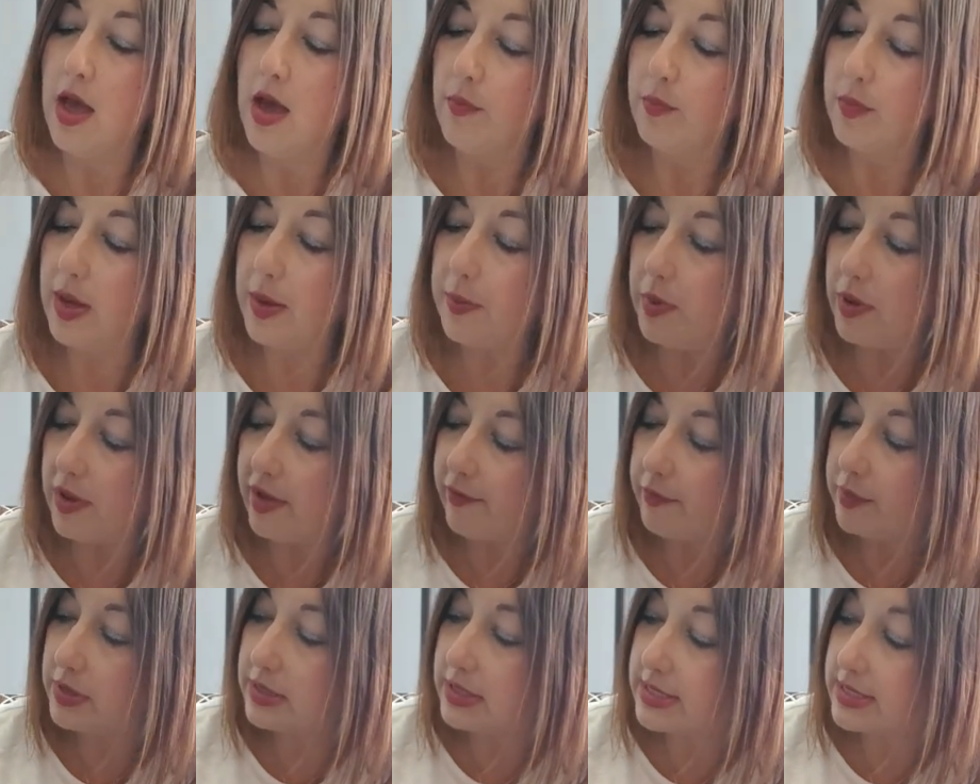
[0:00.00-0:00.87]
People
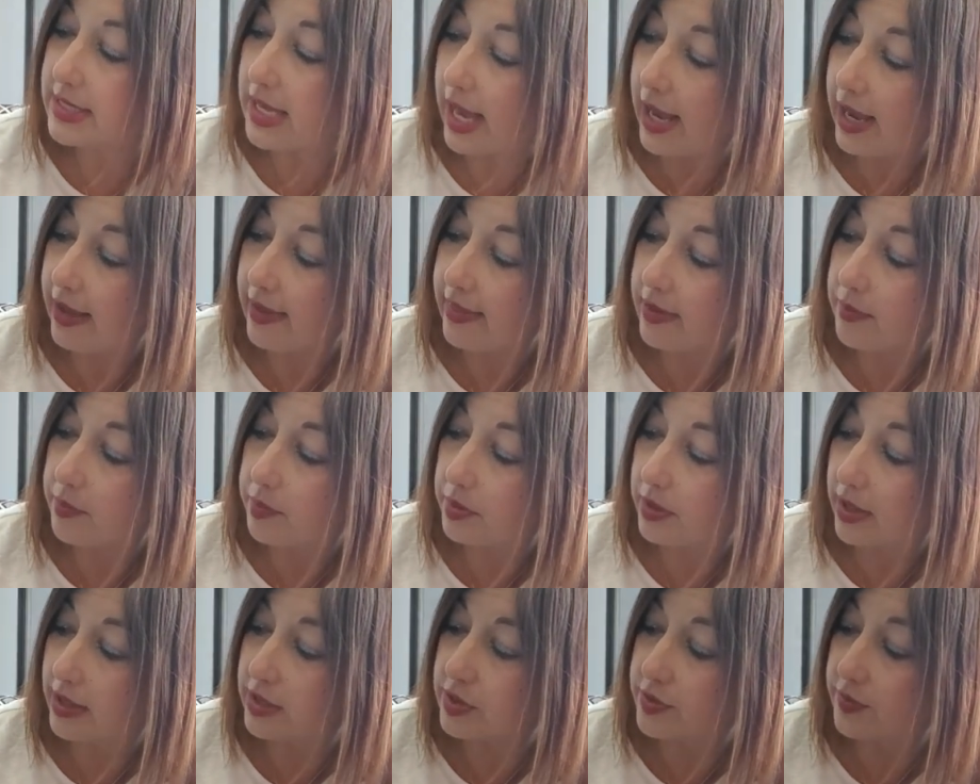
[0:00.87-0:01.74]
have been saying the
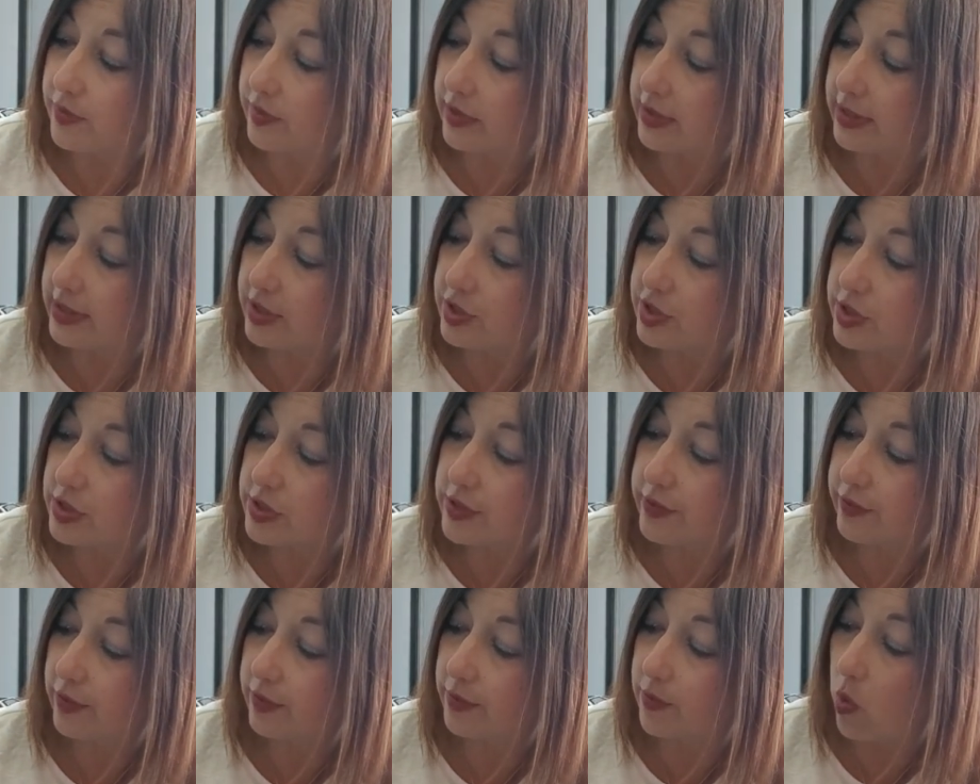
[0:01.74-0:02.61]
Pledge of Allegiance
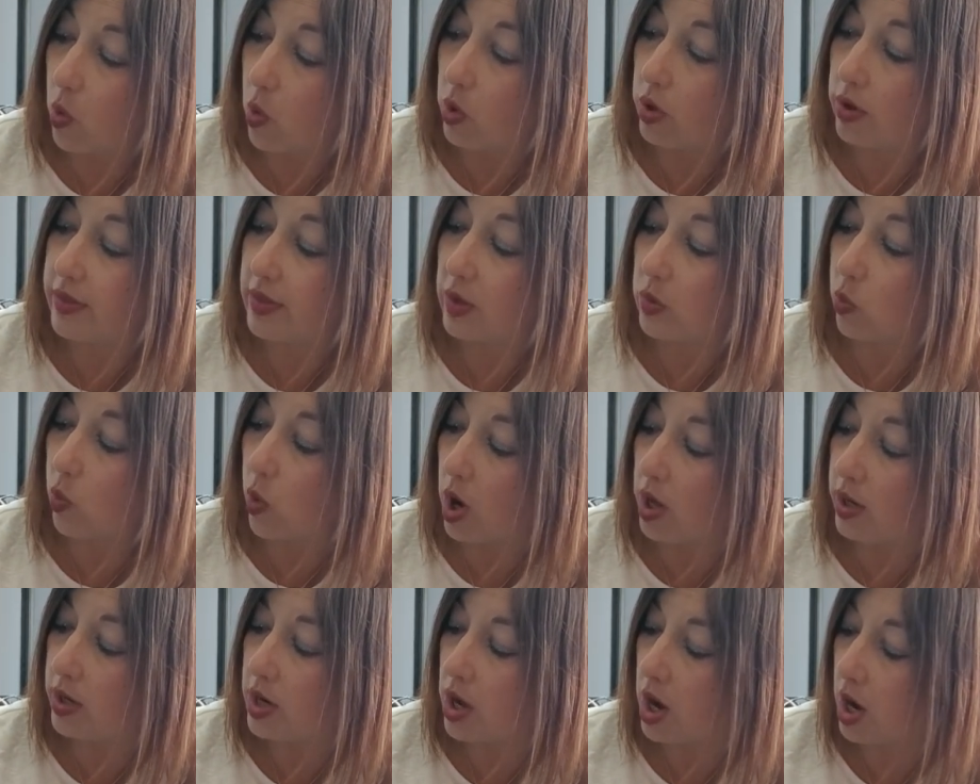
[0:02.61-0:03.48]
for more than
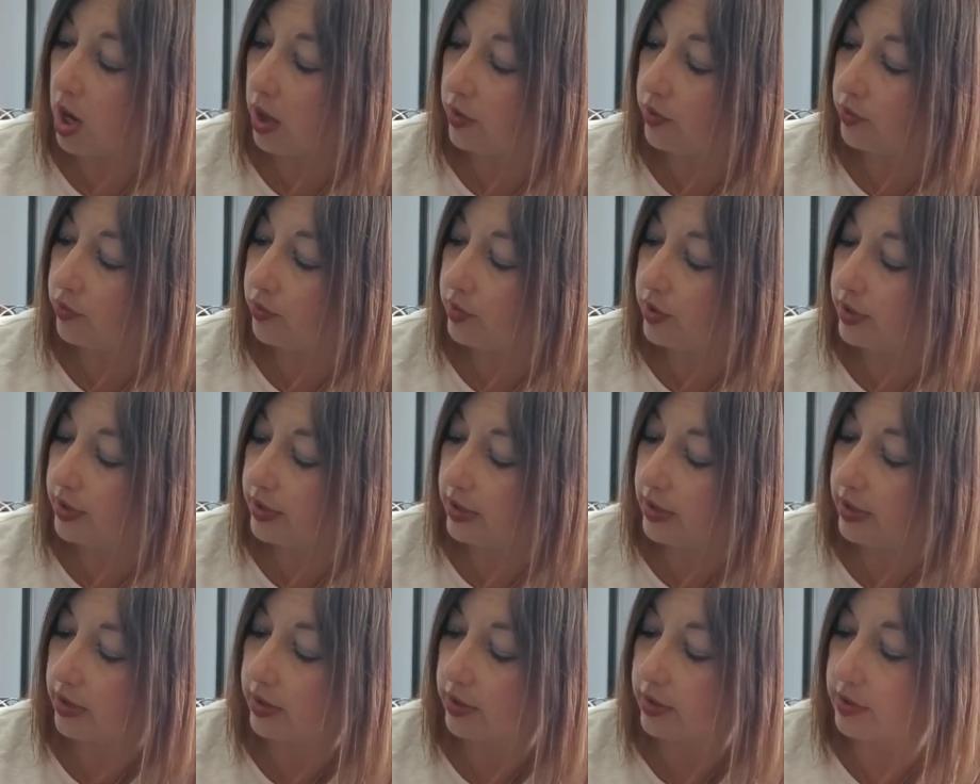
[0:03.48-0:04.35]
100
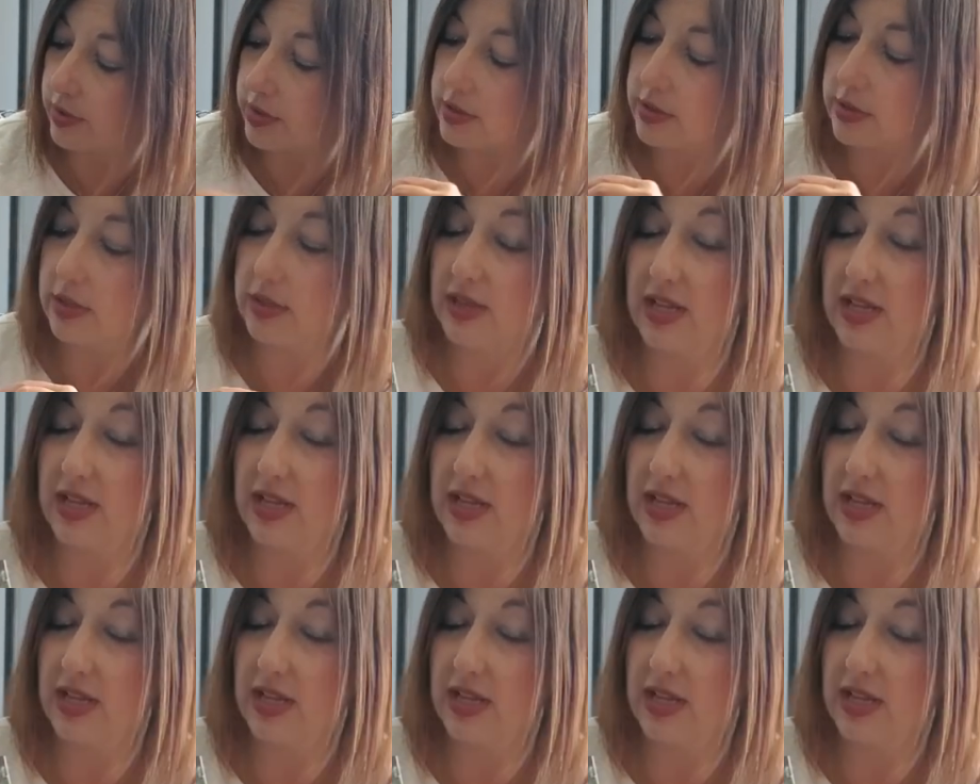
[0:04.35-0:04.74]
years.